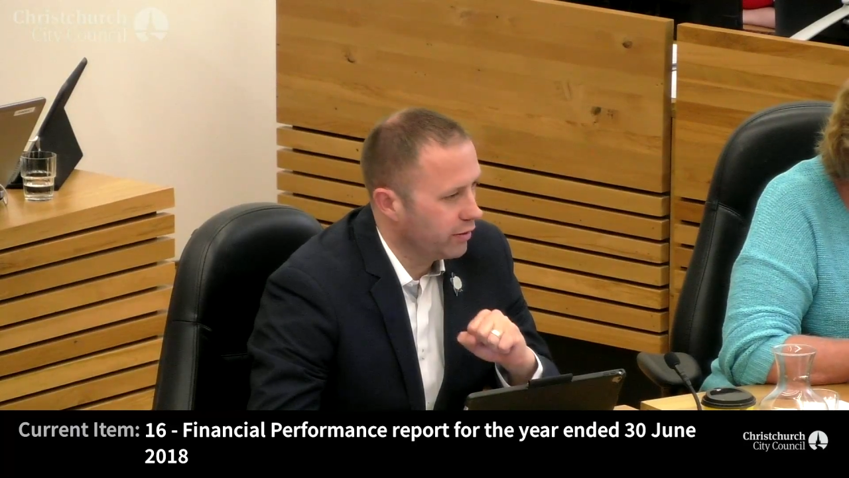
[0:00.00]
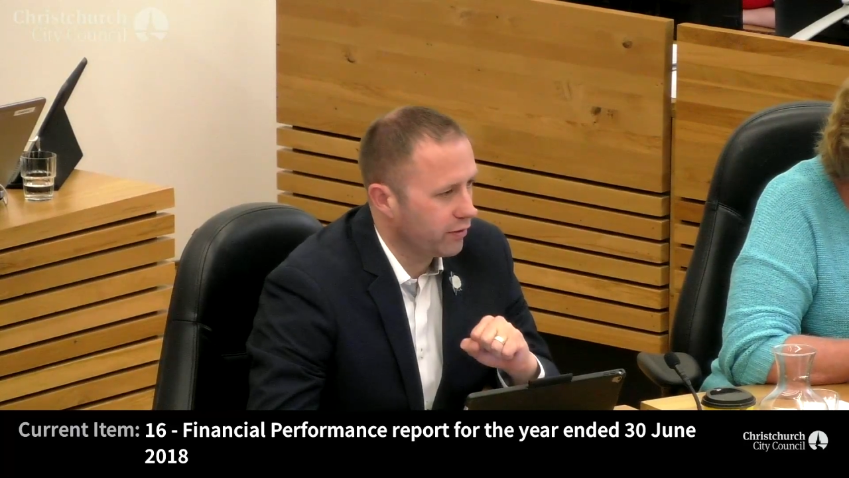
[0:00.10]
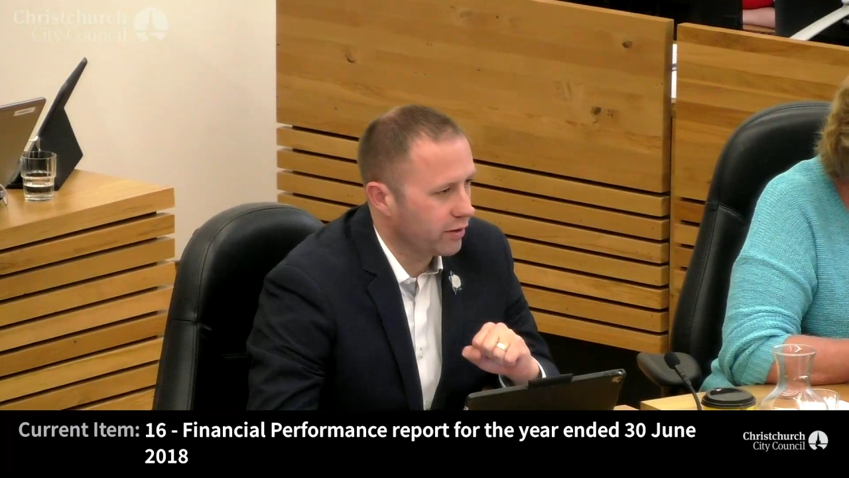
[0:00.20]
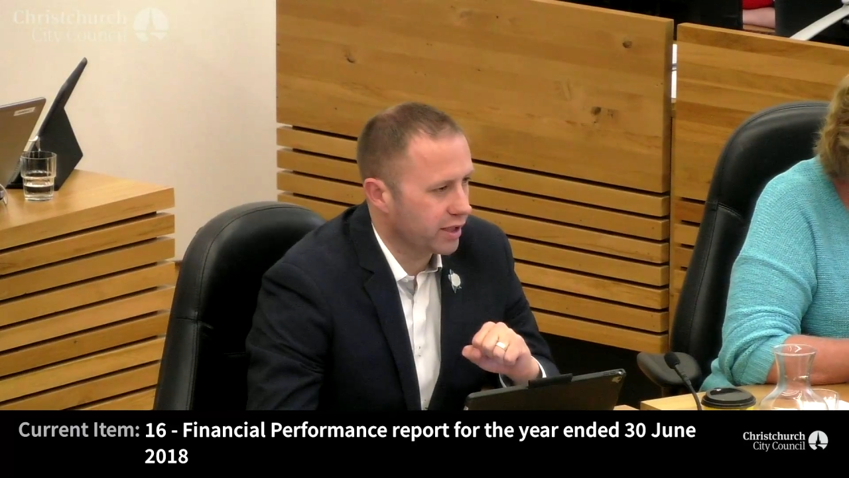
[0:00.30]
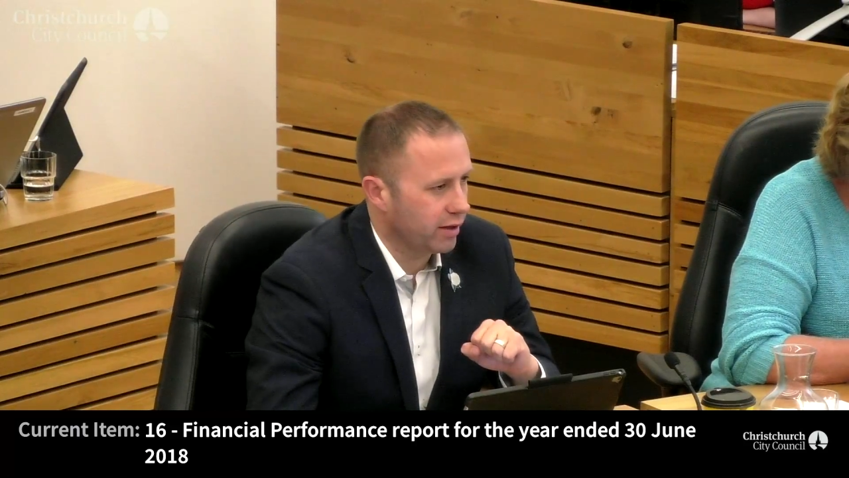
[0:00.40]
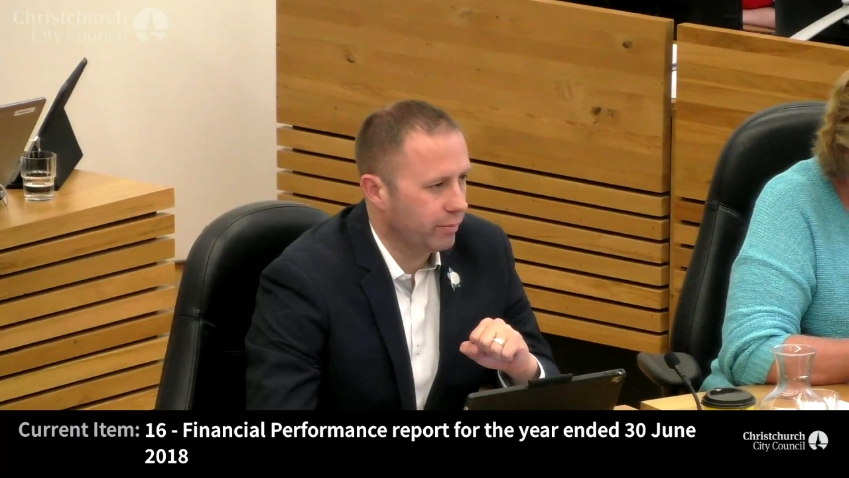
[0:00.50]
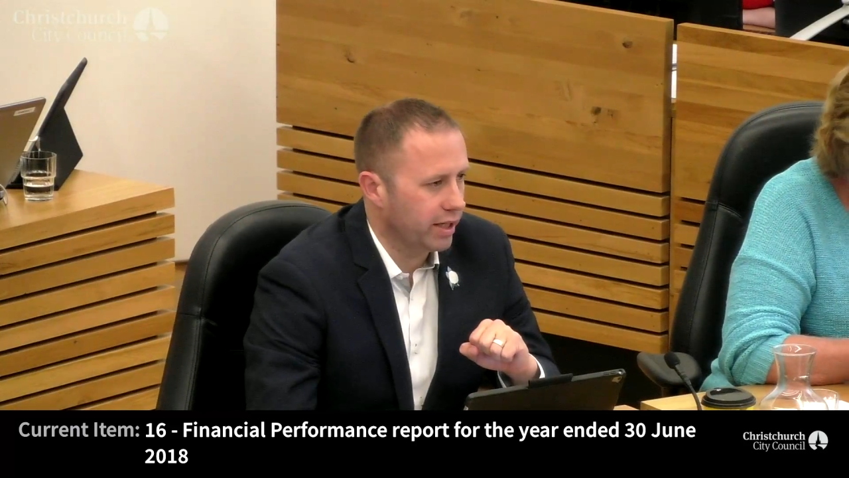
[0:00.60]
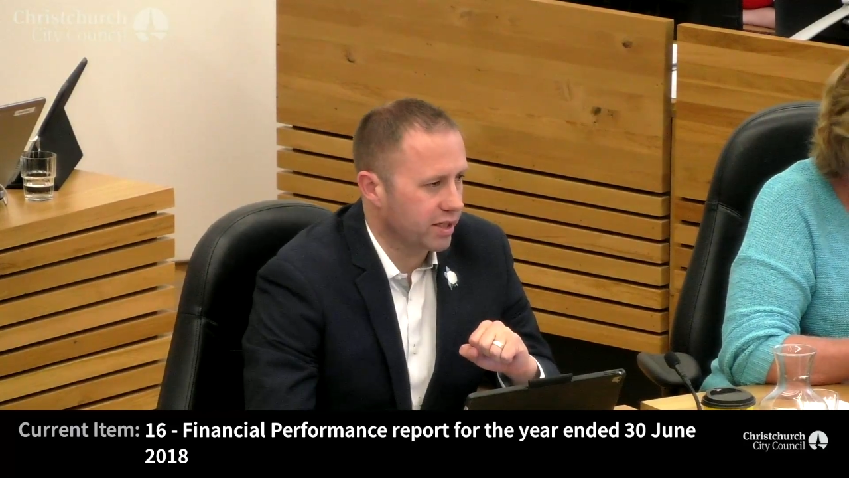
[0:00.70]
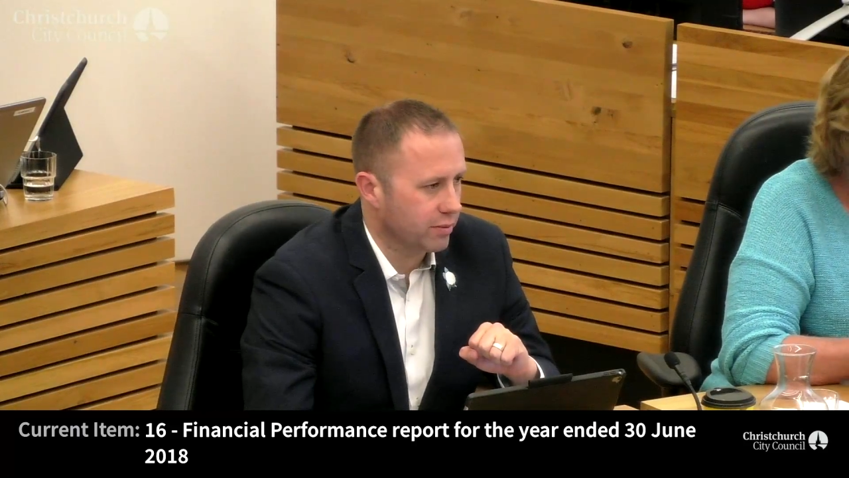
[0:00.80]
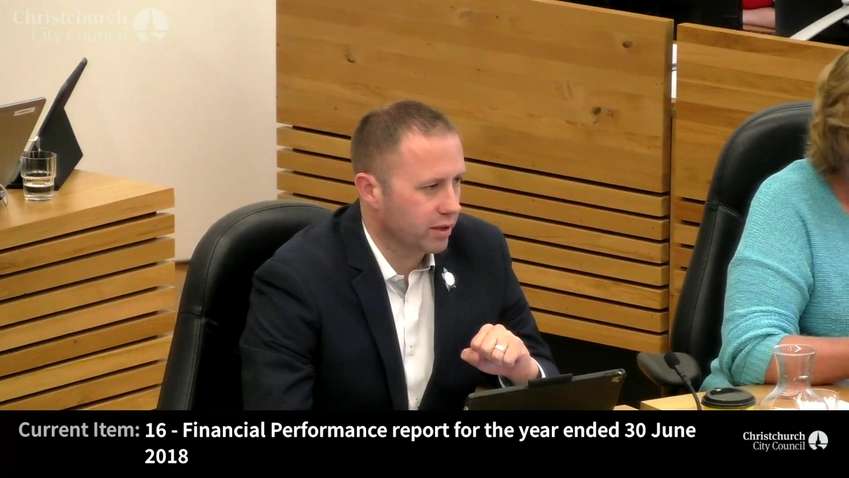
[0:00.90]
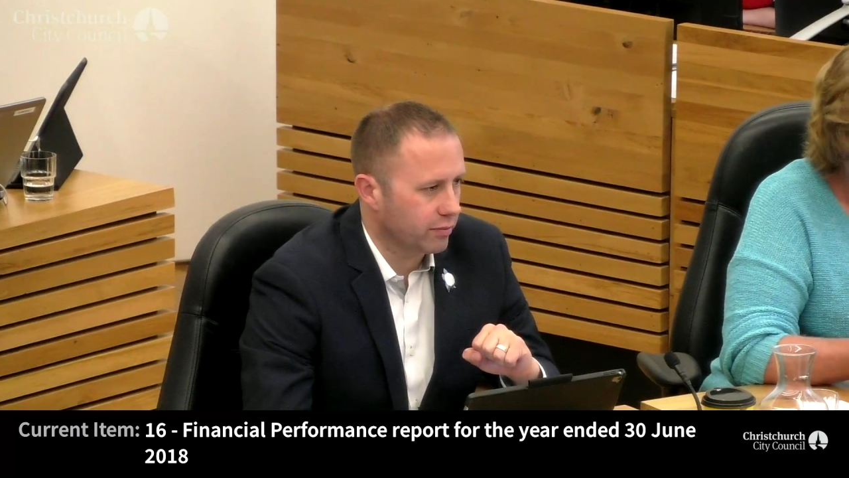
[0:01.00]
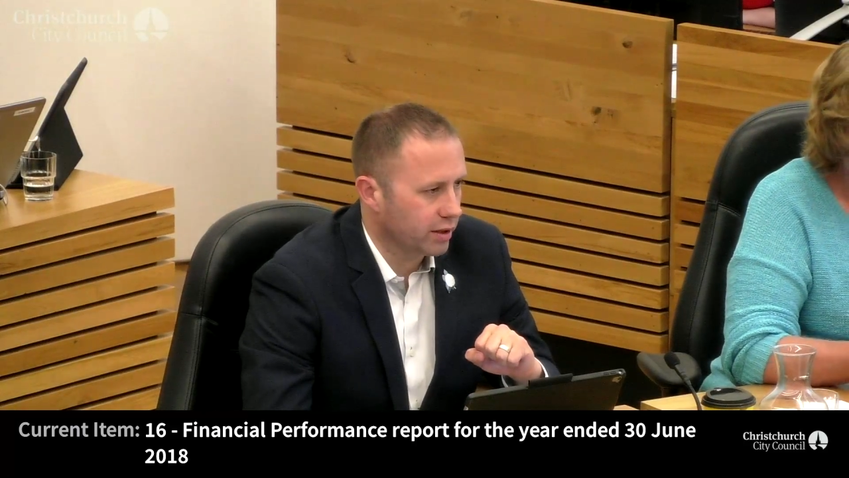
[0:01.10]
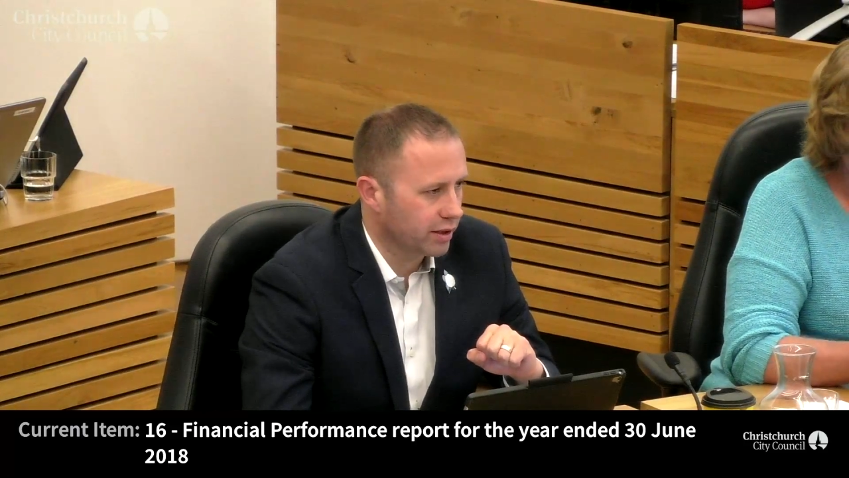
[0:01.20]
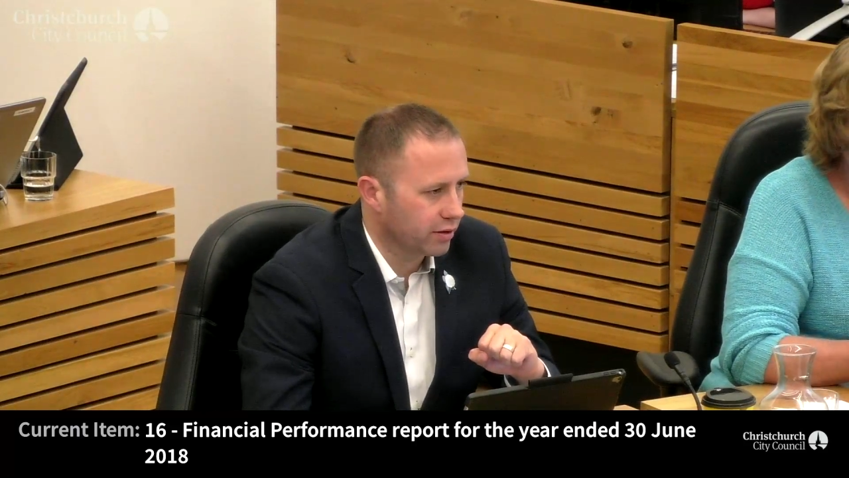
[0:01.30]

can't wait for it to come back so